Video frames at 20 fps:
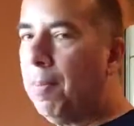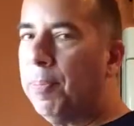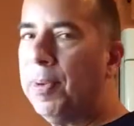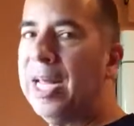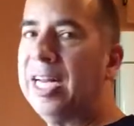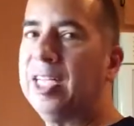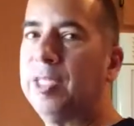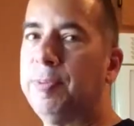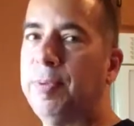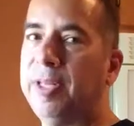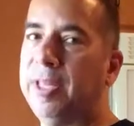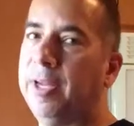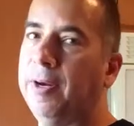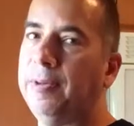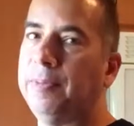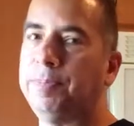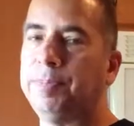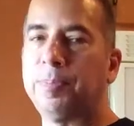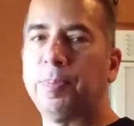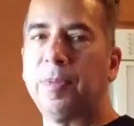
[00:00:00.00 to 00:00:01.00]
Banana split there.
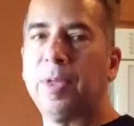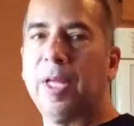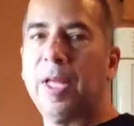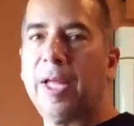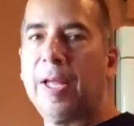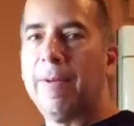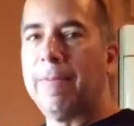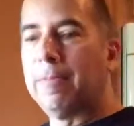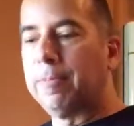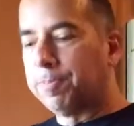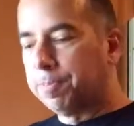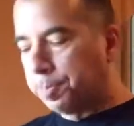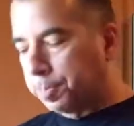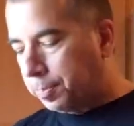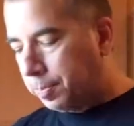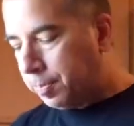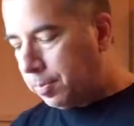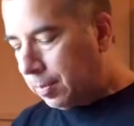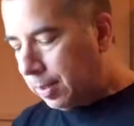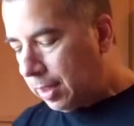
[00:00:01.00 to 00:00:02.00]

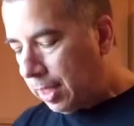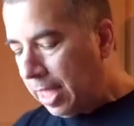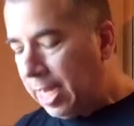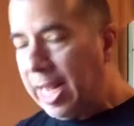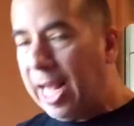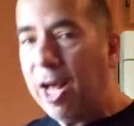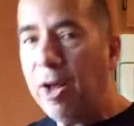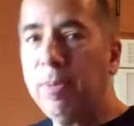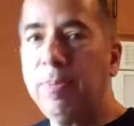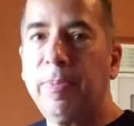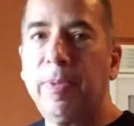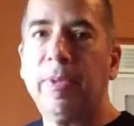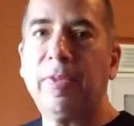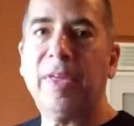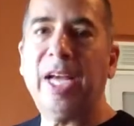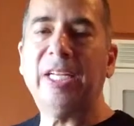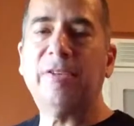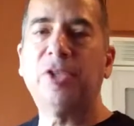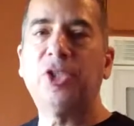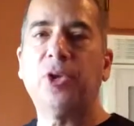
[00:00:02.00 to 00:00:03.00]
Anyhow,
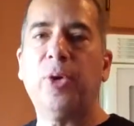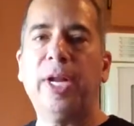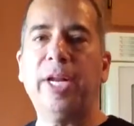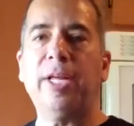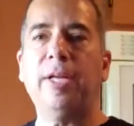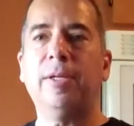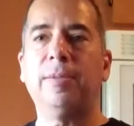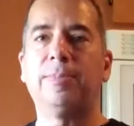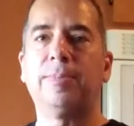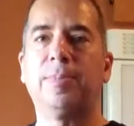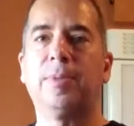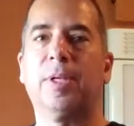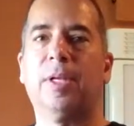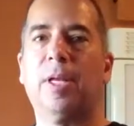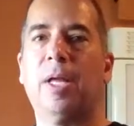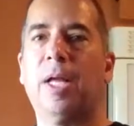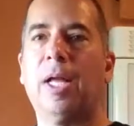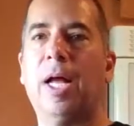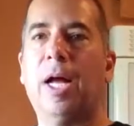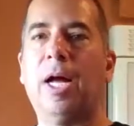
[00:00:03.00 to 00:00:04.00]
thanks for joining.
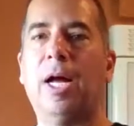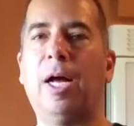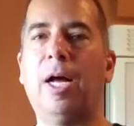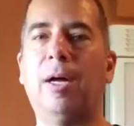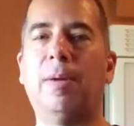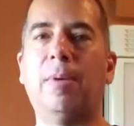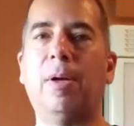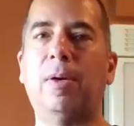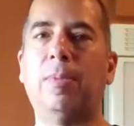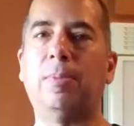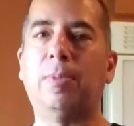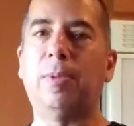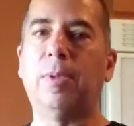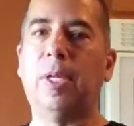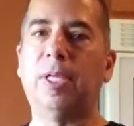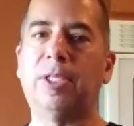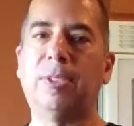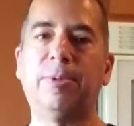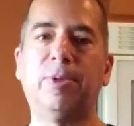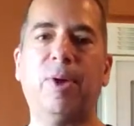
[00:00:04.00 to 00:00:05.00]

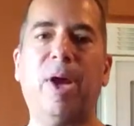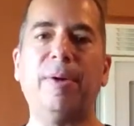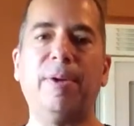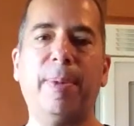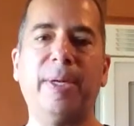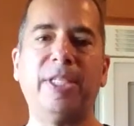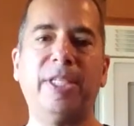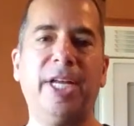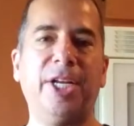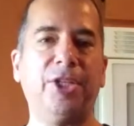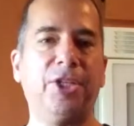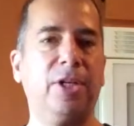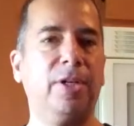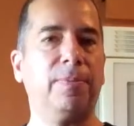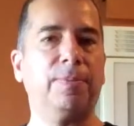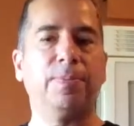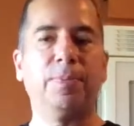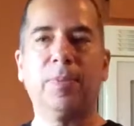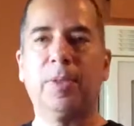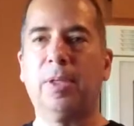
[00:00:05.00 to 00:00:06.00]
Subscribe to my station.
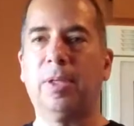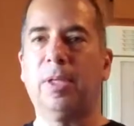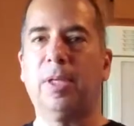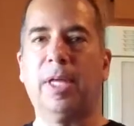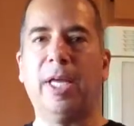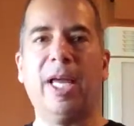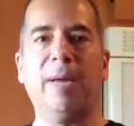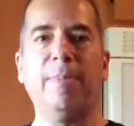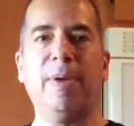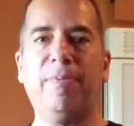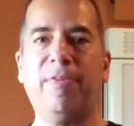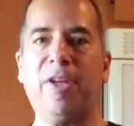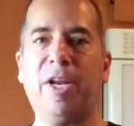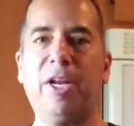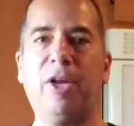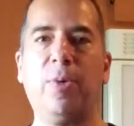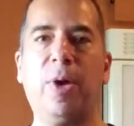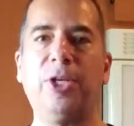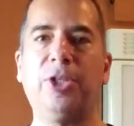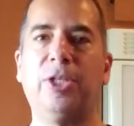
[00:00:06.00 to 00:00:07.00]
Hit me up if you have
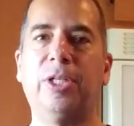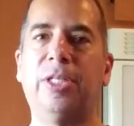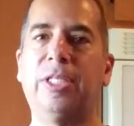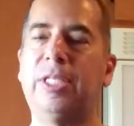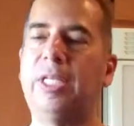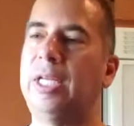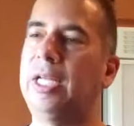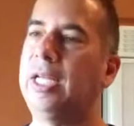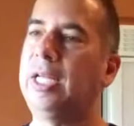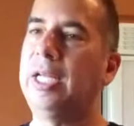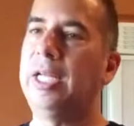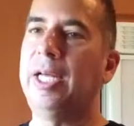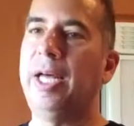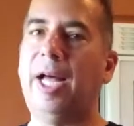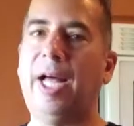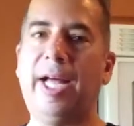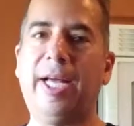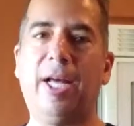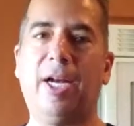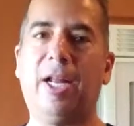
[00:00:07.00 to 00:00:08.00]
any questions.
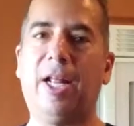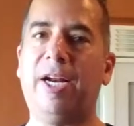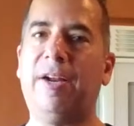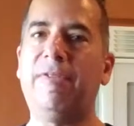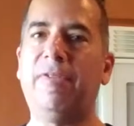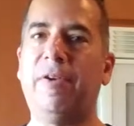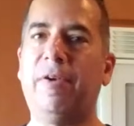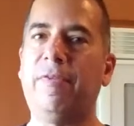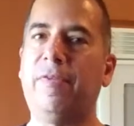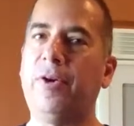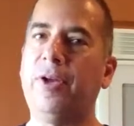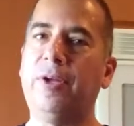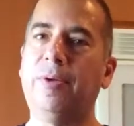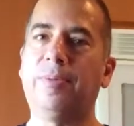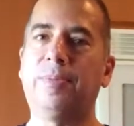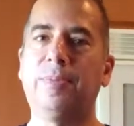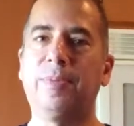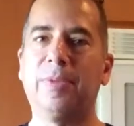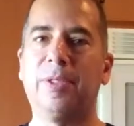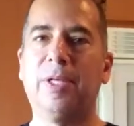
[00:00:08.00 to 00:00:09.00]
I got a lot of info for you.
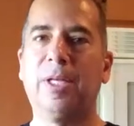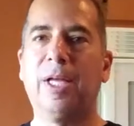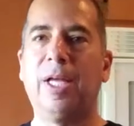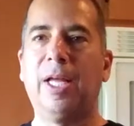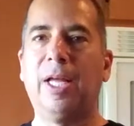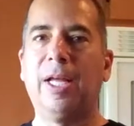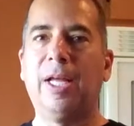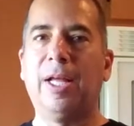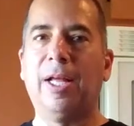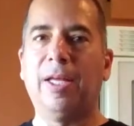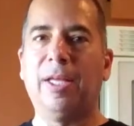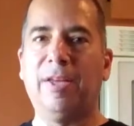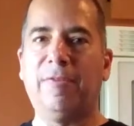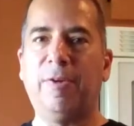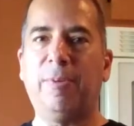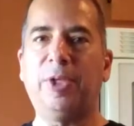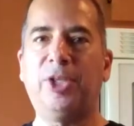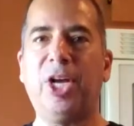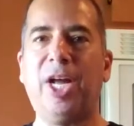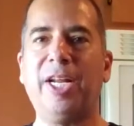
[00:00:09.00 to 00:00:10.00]

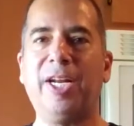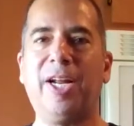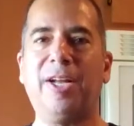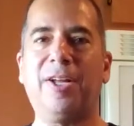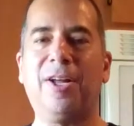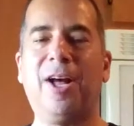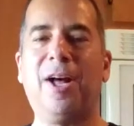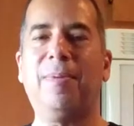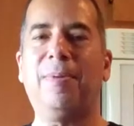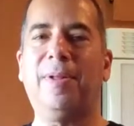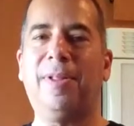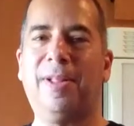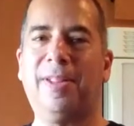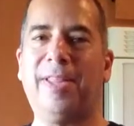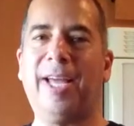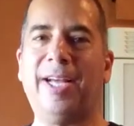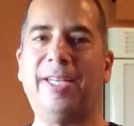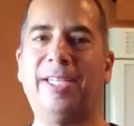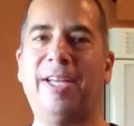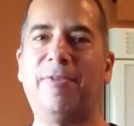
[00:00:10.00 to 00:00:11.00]
GetFitWithJohnny.com.
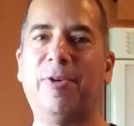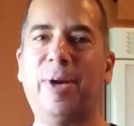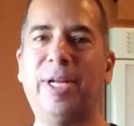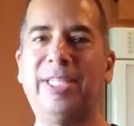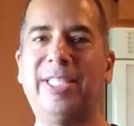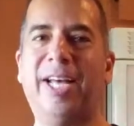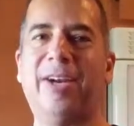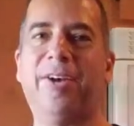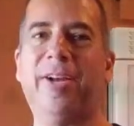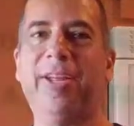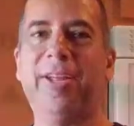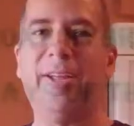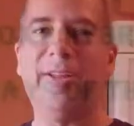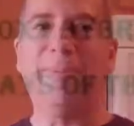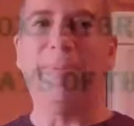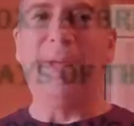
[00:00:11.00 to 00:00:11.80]
Thanks. Have a great Saturday.